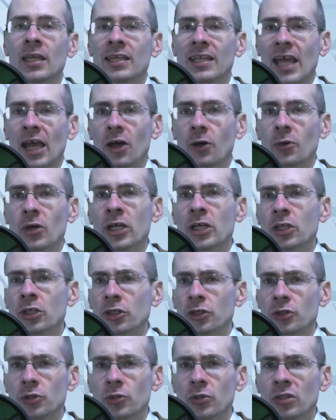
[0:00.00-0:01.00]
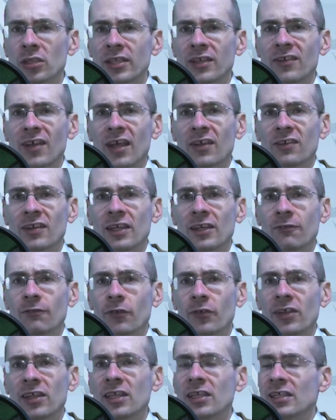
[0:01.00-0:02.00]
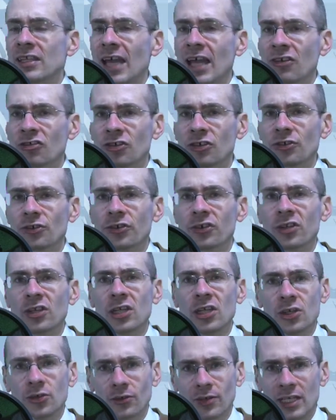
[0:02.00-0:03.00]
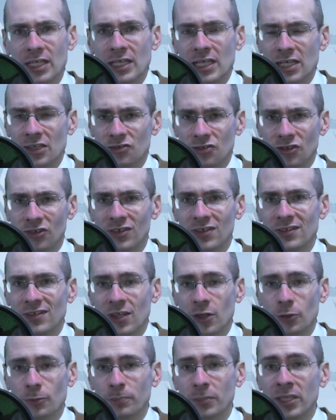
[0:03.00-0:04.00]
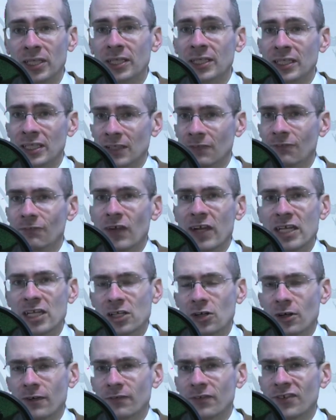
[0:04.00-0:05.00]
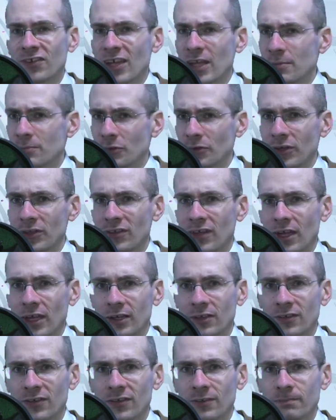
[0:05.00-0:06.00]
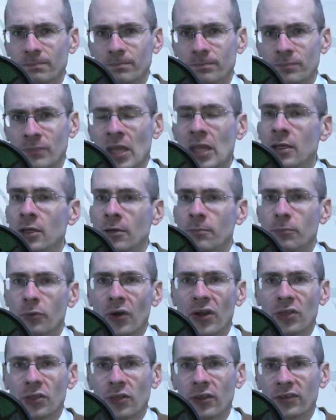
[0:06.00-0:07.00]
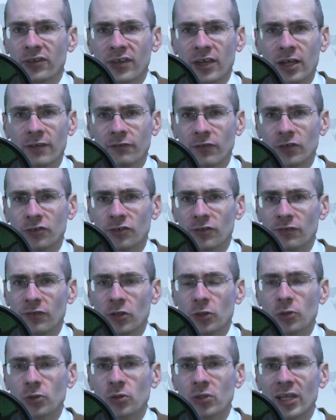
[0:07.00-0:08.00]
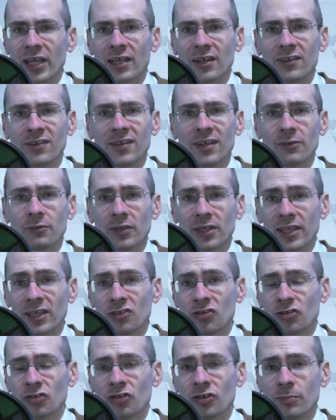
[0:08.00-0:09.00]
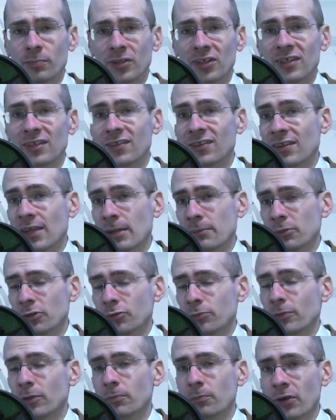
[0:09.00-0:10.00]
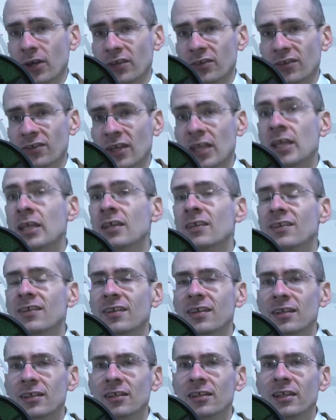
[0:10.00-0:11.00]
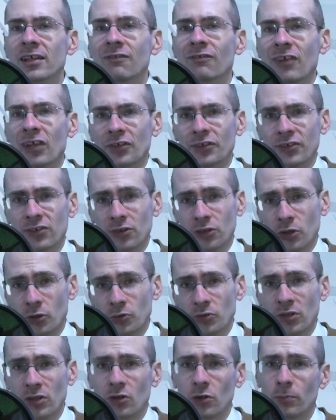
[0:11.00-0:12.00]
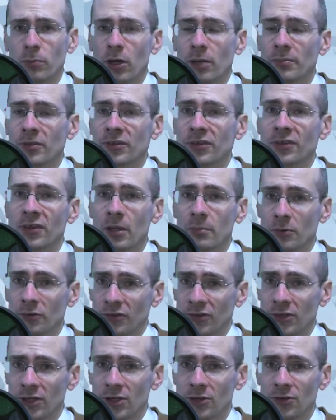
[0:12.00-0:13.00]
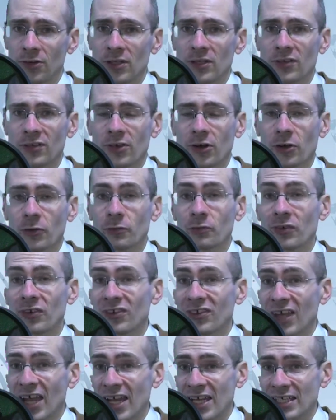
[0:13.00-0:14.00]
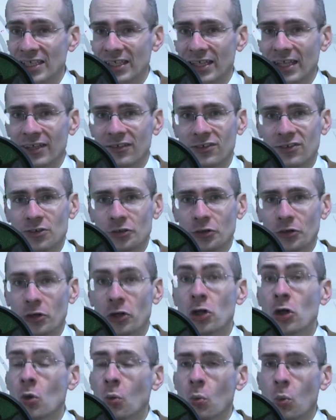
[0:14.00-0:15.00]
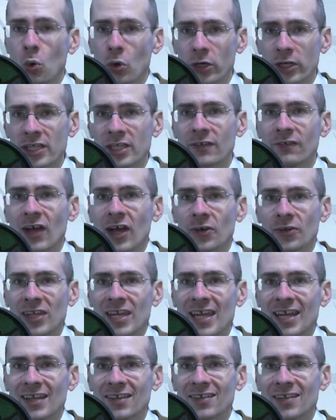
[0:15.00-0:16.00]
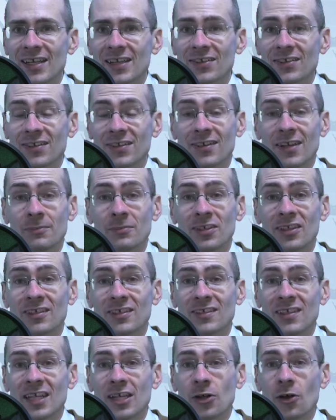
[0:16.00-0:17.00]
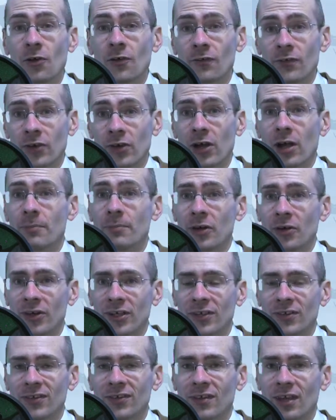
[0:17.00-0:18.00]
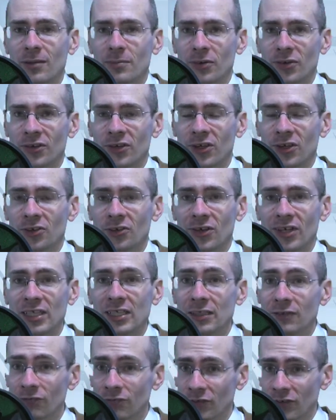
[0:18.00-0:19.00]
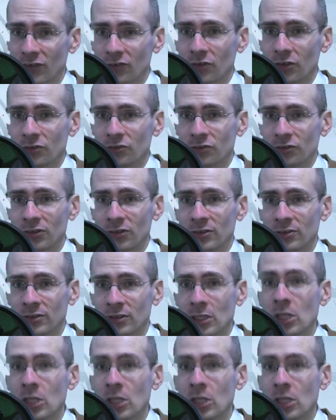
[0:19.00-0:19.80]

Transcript: Now, Google is asking for the National Security Agency's help in fighting off cyber attacks. Breathless coverage of the Google-NSA relationship in the establishment press signally fails to note that Obama's cybersecurity czar resigned last year, warning of how the NSA is attempting to take over America's cybersecurity infrastructure.